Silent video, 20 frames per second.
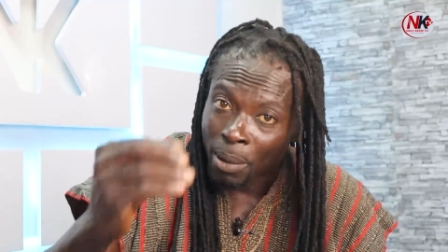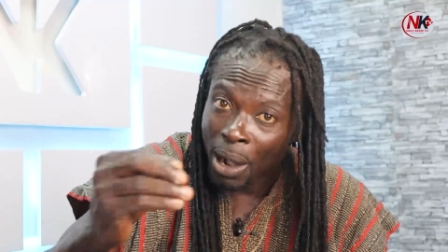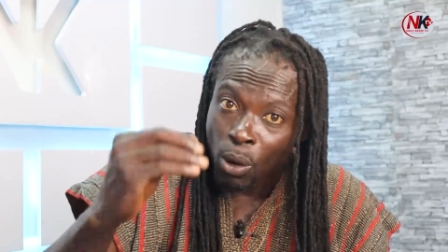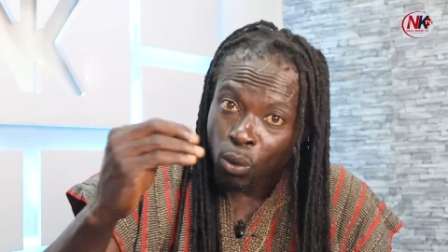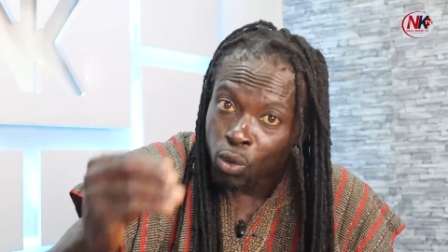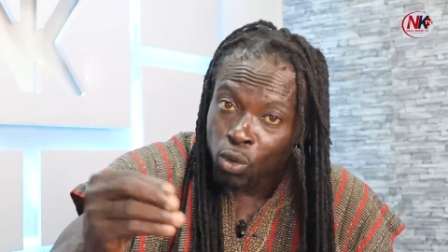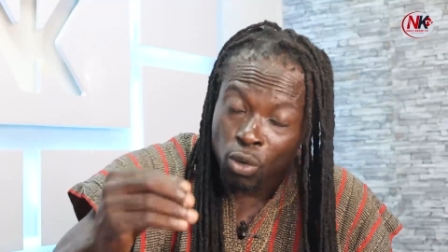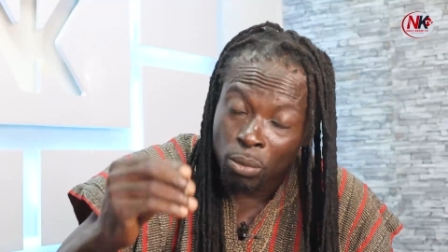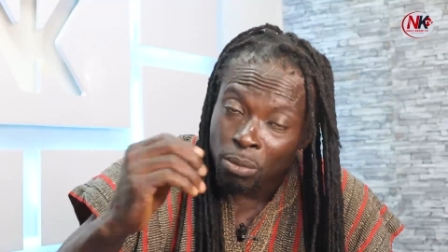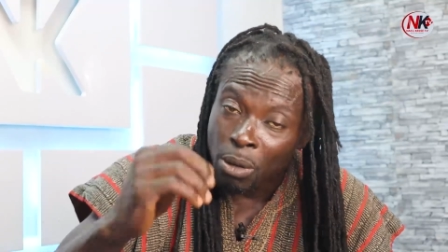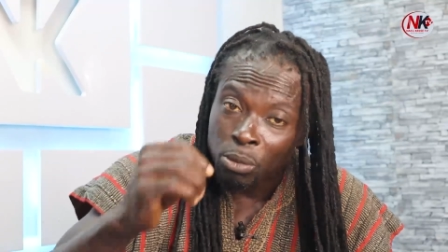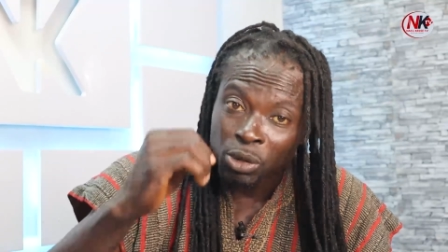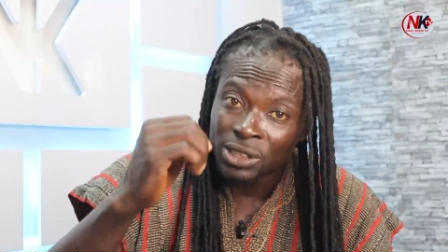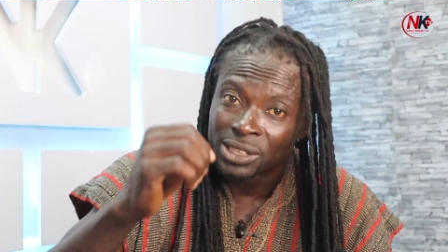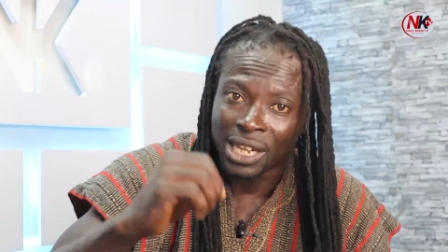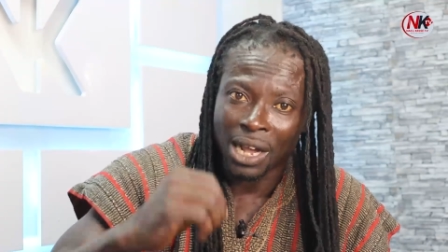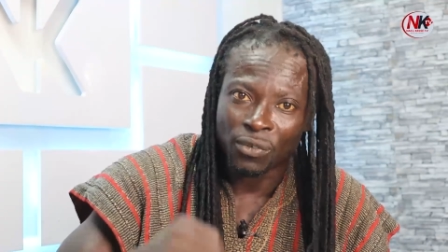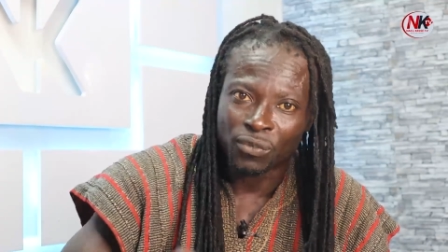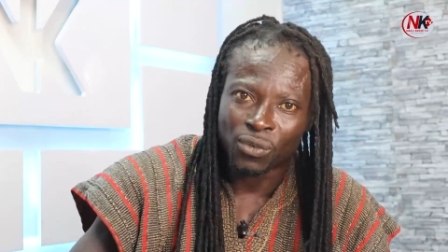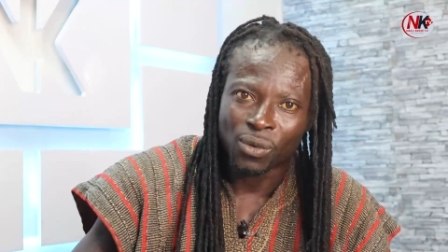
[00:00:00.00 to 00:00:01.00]
about no
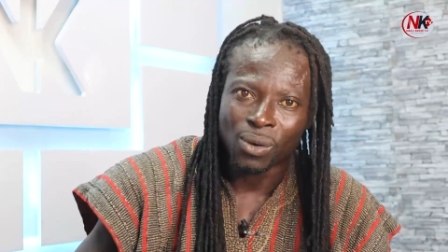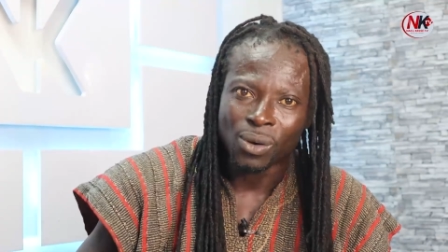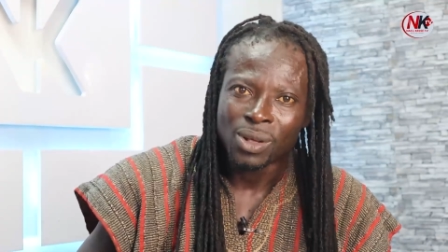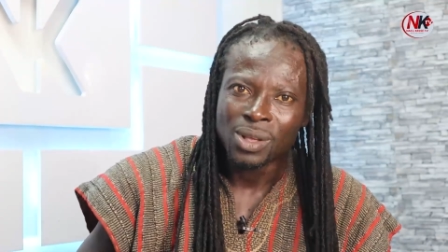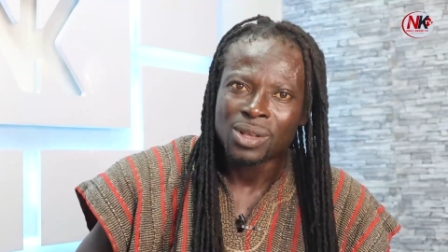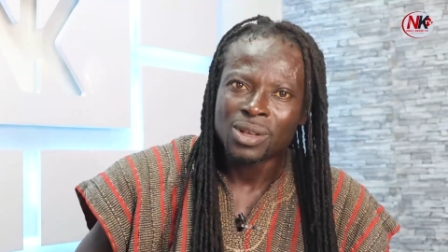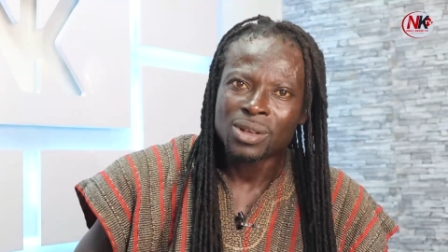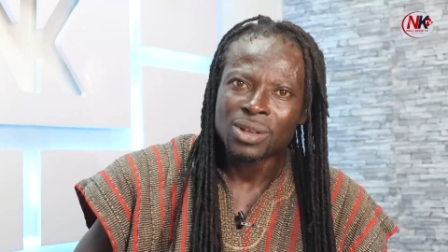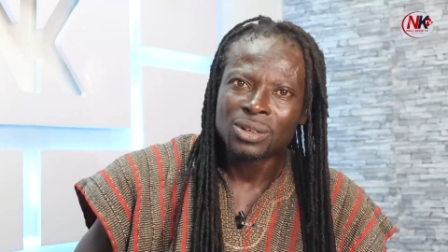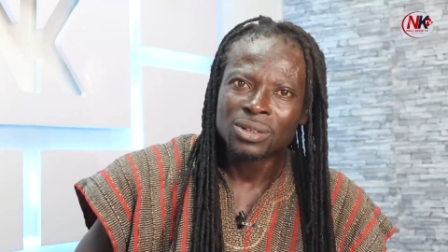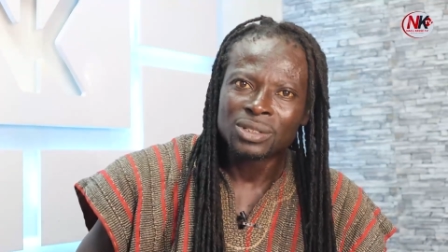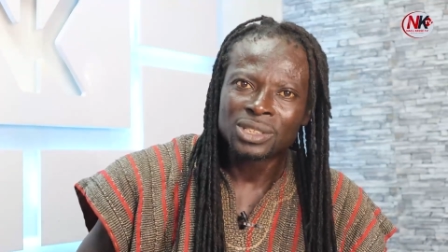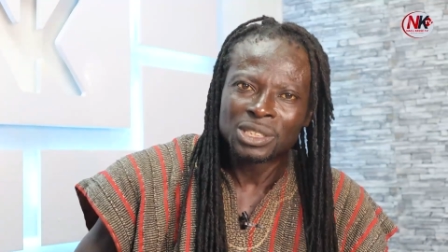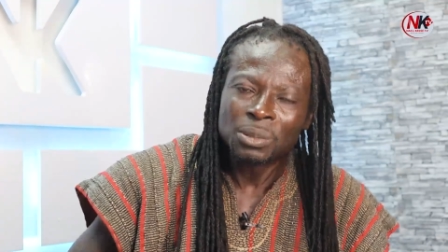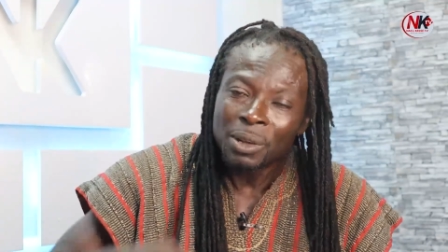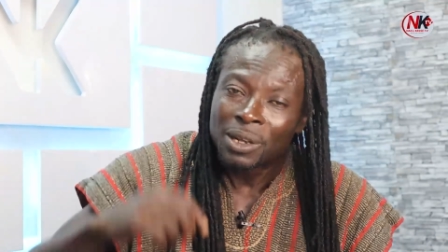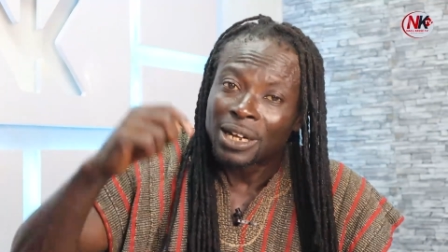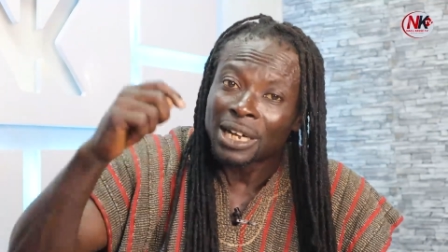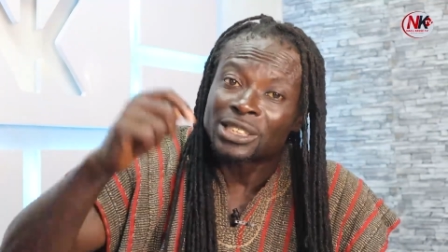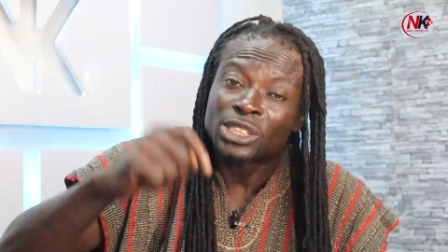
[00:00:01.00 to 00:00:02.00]
muntafo.
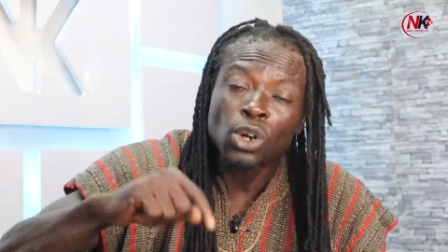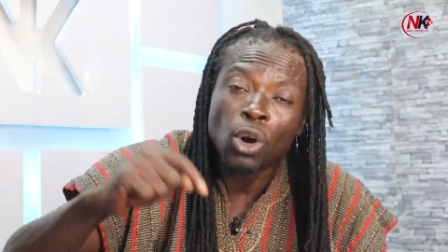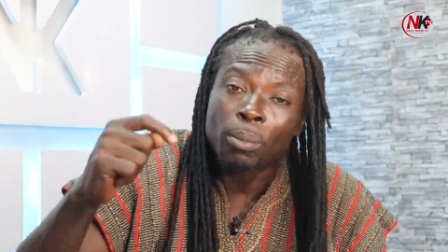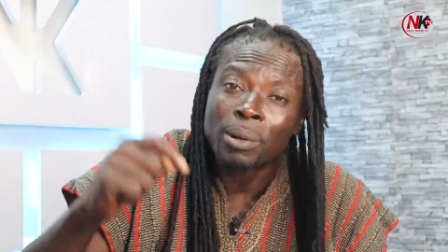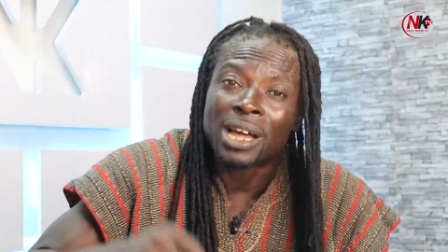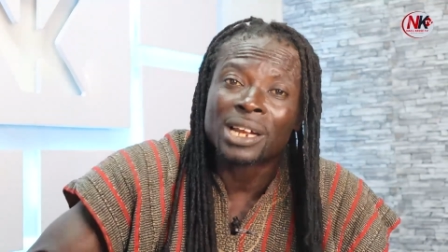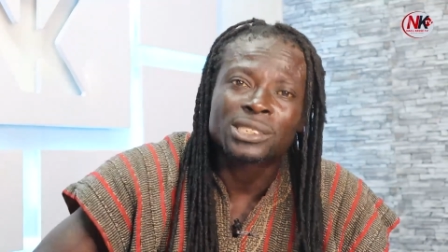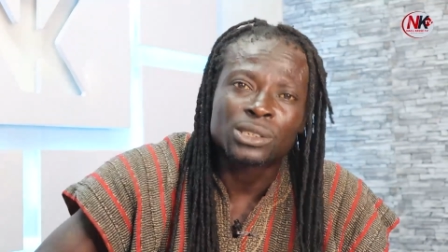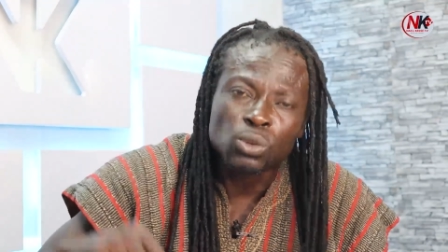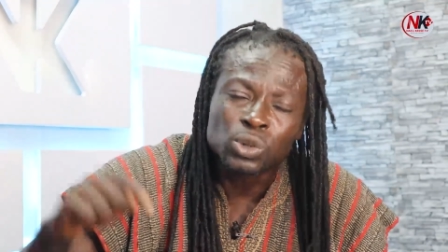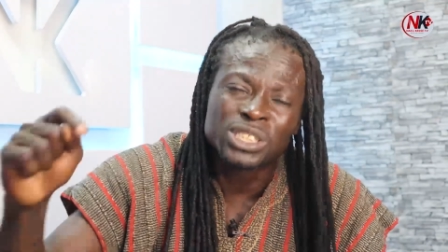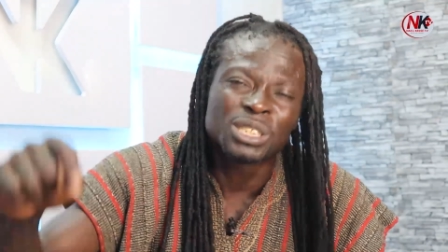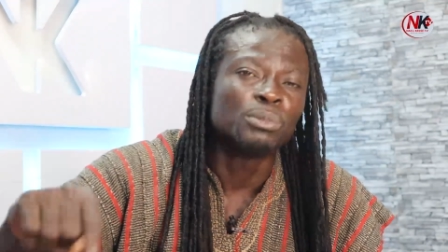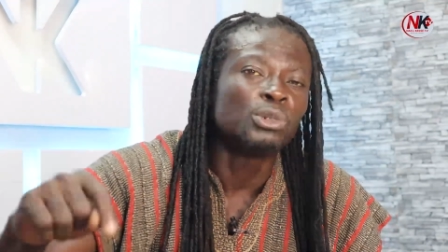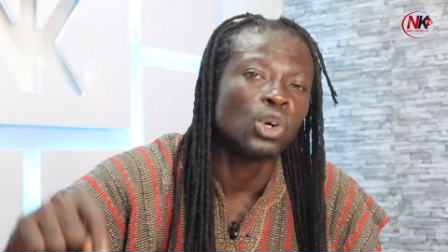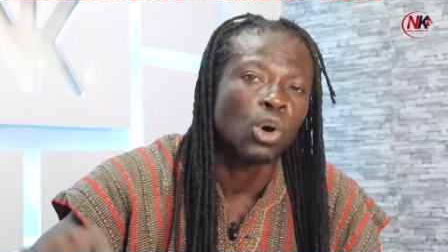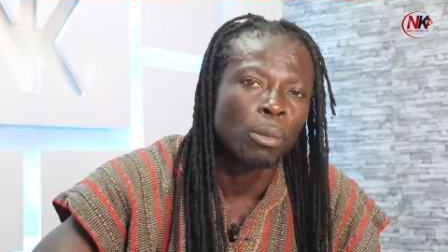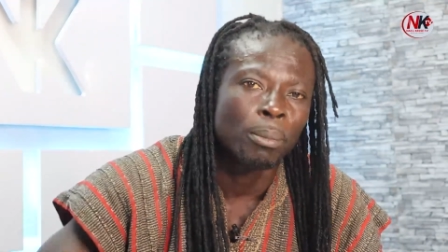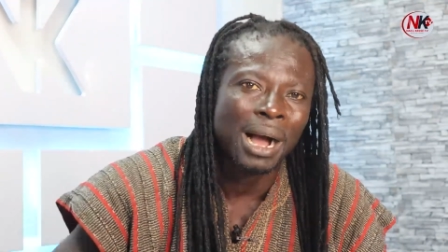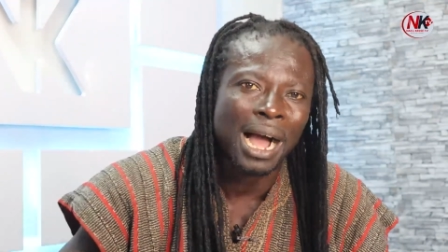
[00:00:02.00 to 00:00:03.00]
To be catch your balance with
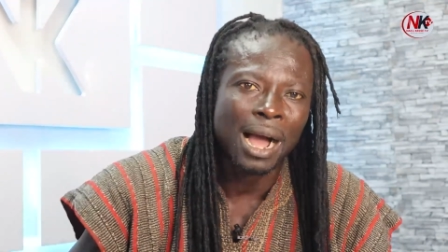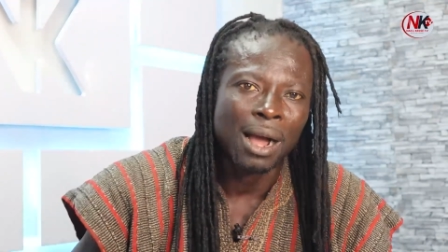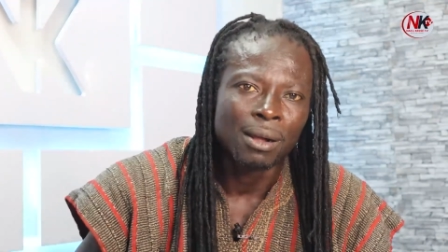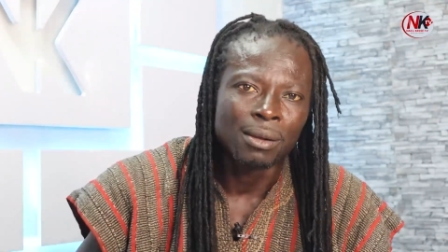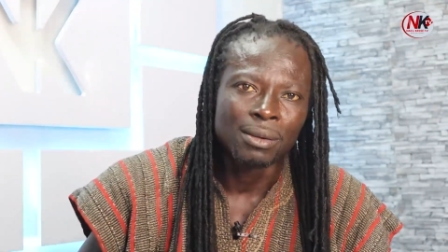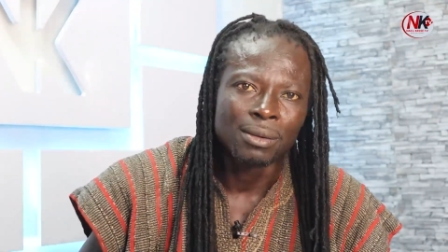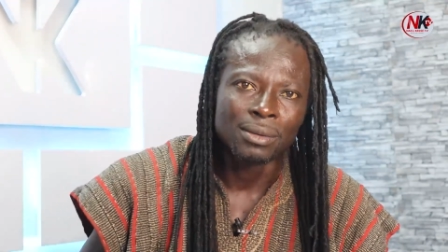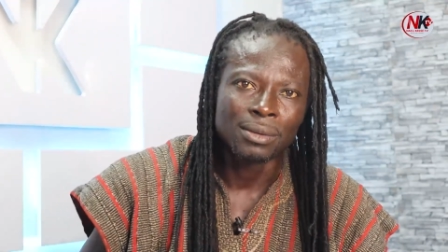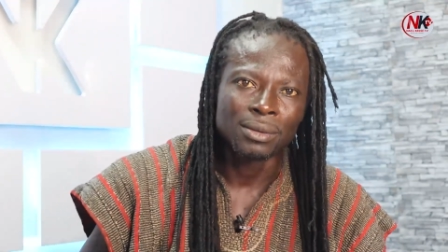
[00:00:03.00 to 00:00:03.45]
me or bar.